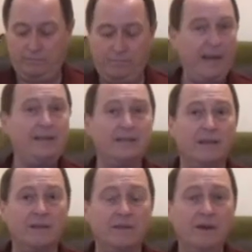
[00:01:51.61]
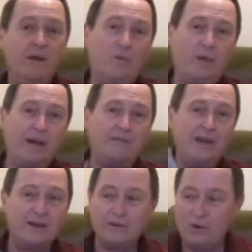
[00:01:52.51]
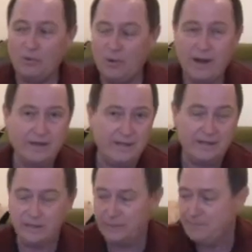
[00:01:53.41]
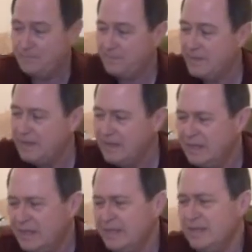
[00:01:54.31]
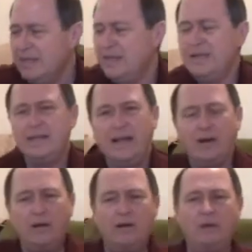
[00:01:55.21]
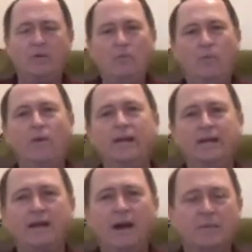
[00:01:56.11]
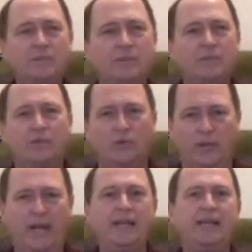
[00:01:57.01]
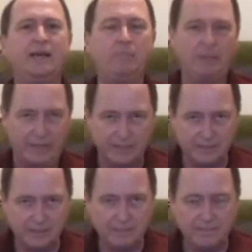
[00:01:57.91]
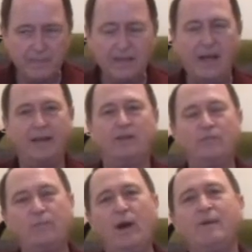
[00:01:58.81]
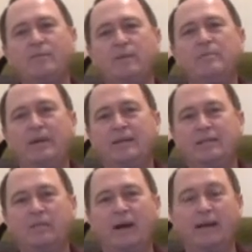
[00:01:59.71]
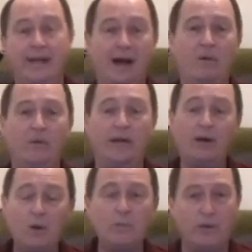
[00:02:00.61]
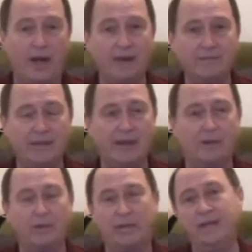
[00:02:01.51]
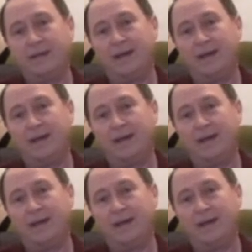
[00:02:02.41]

paint the leather when I've got it all right here. Now, when it comes to creating a piece, and you've probably been to my gallery, I hope you have, the gallery